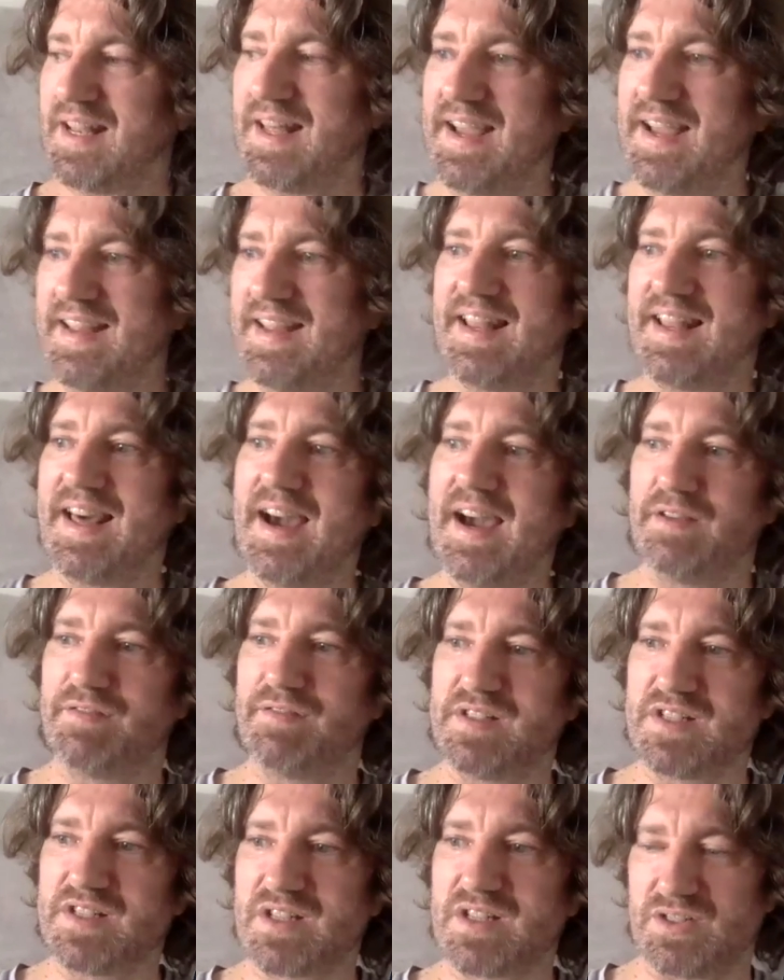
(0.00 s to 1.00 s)
and playing
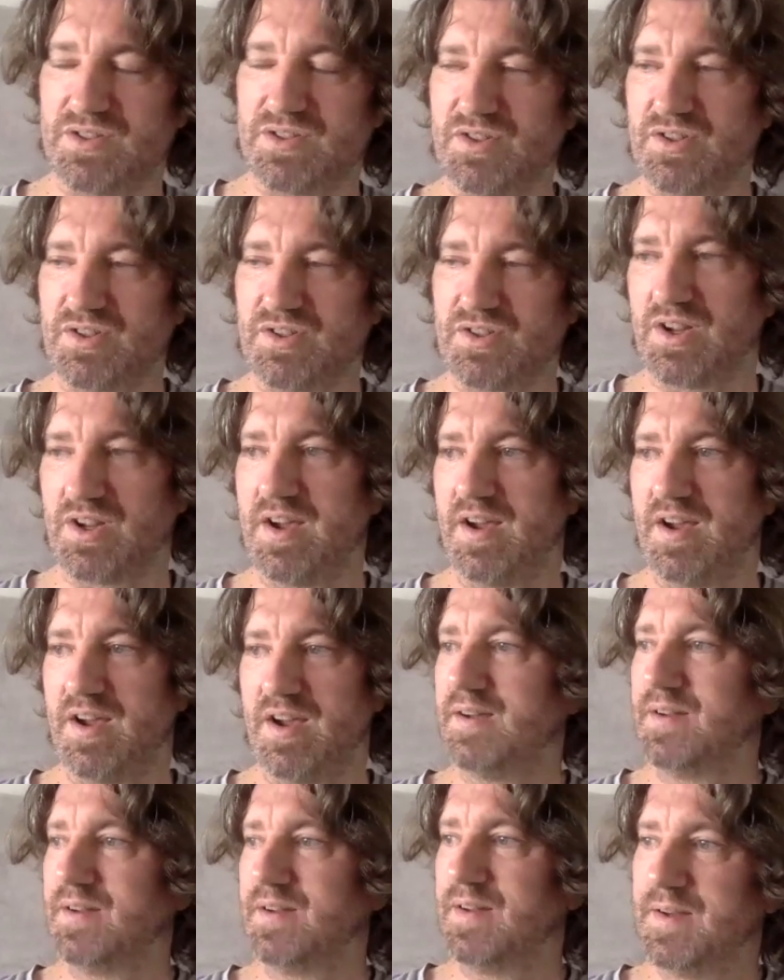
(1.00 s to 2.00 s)
live is such
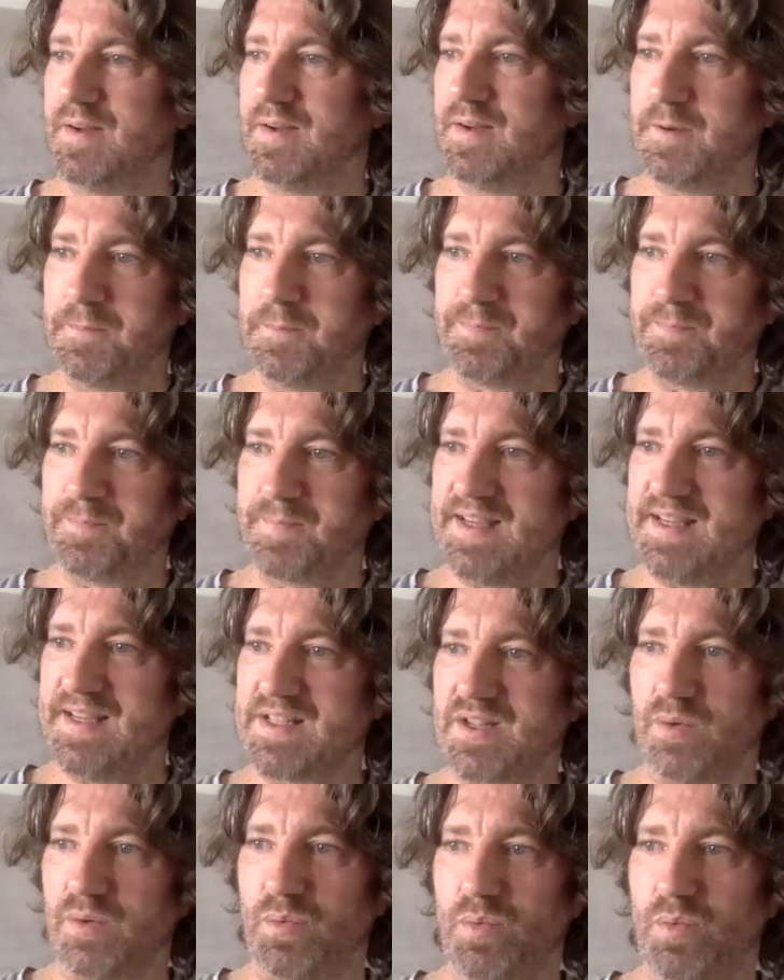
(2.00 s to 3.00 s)
a
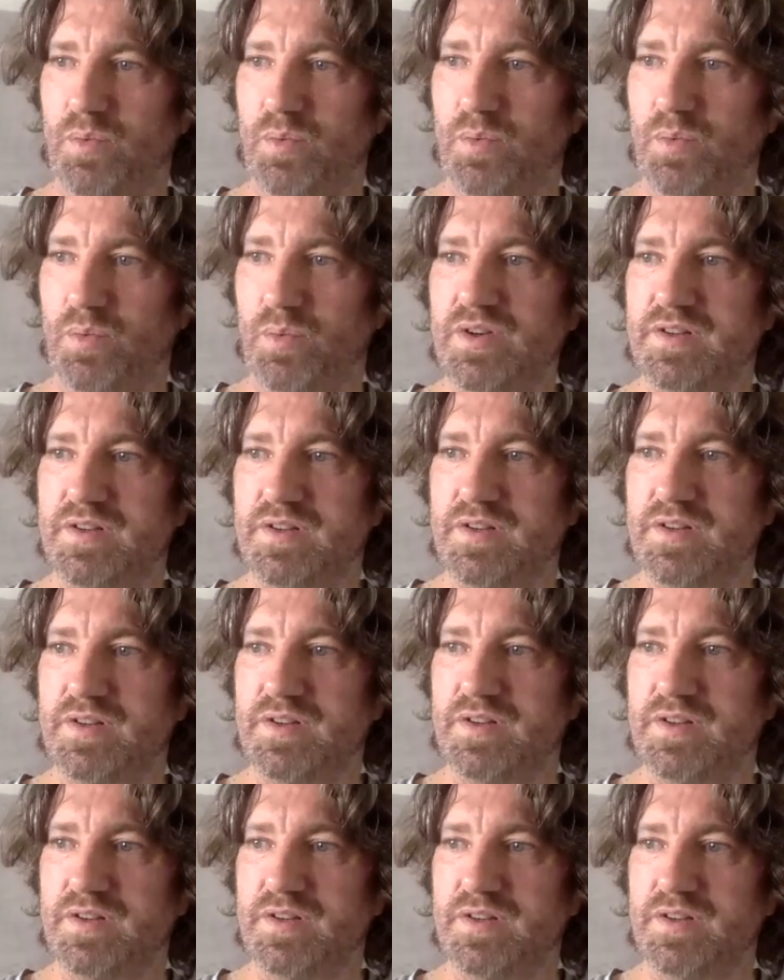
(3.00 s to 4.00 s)

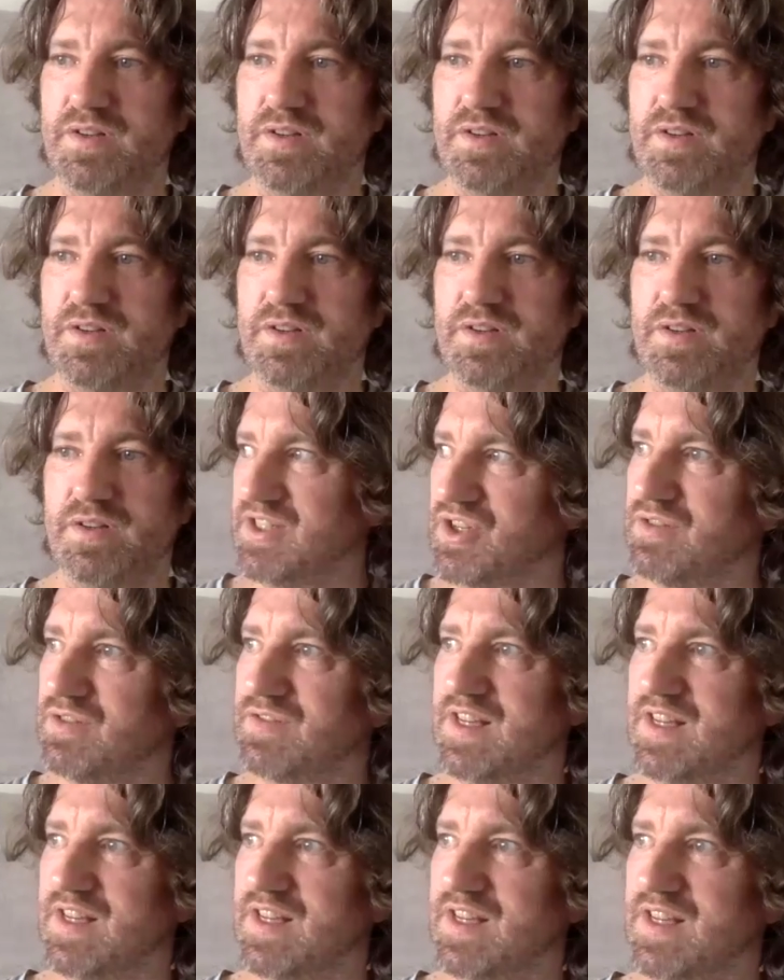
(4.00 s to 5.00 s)
wonderfully like
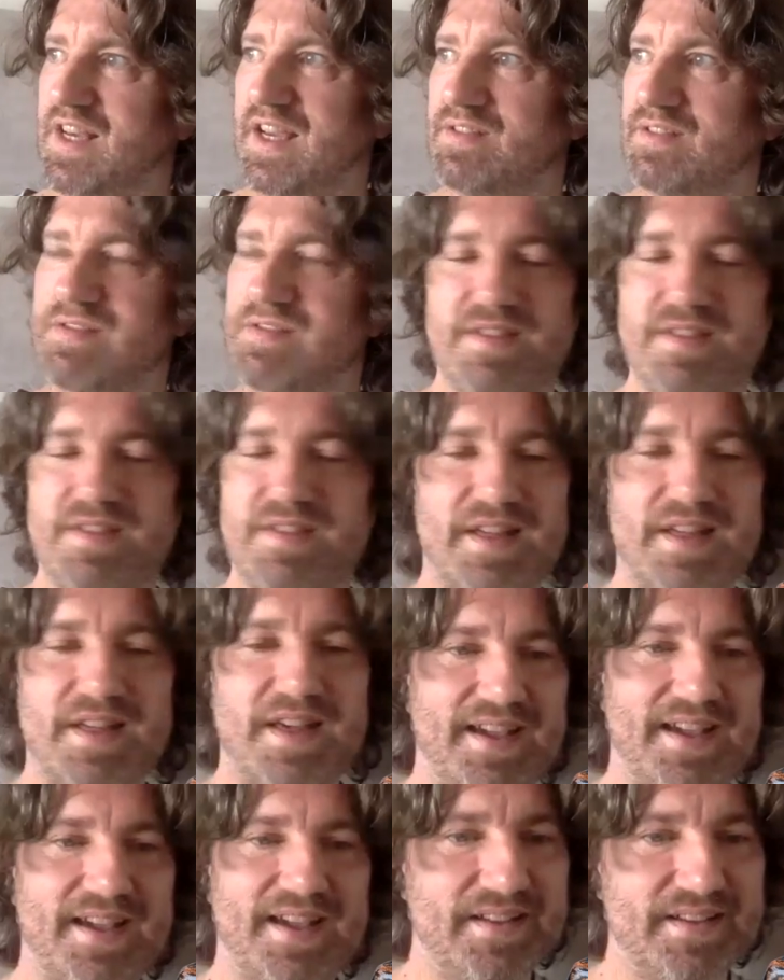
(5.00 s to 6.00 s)
rejuvenating
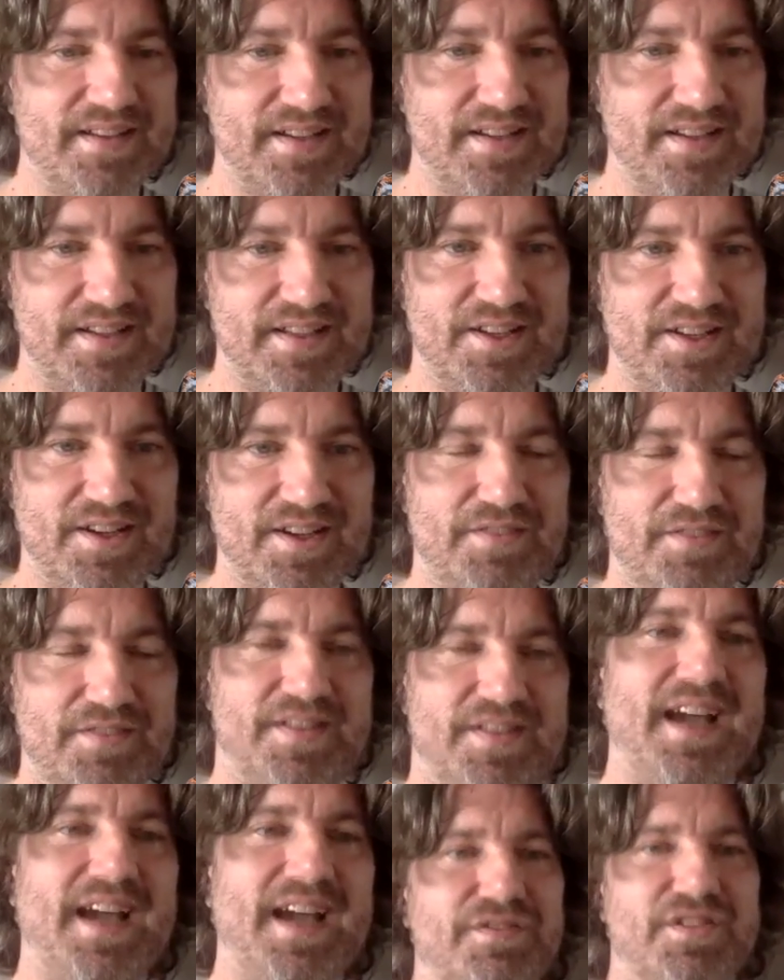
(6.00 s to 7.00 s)
thing. And
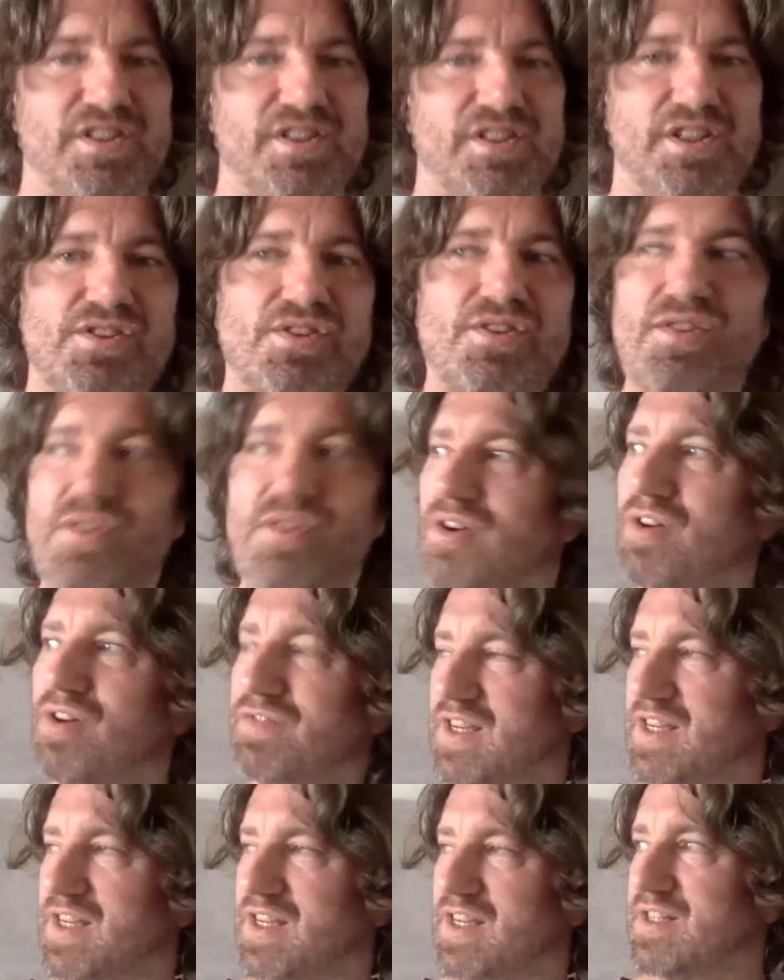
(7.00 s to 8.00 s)
you know, I think after
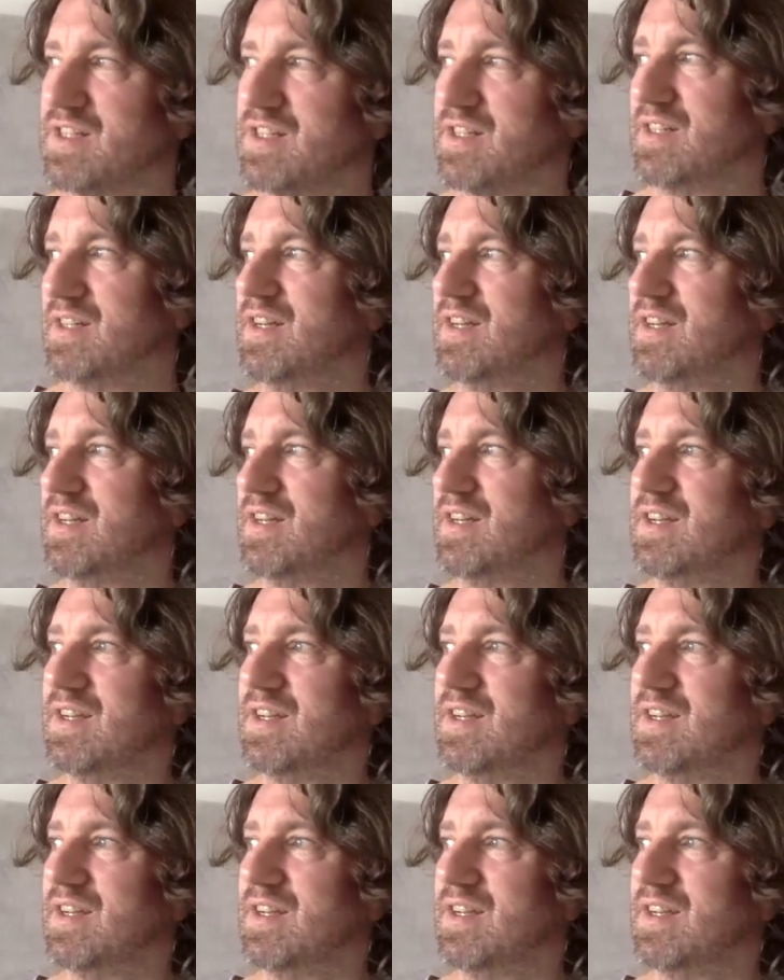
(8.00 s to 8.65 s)
COVID,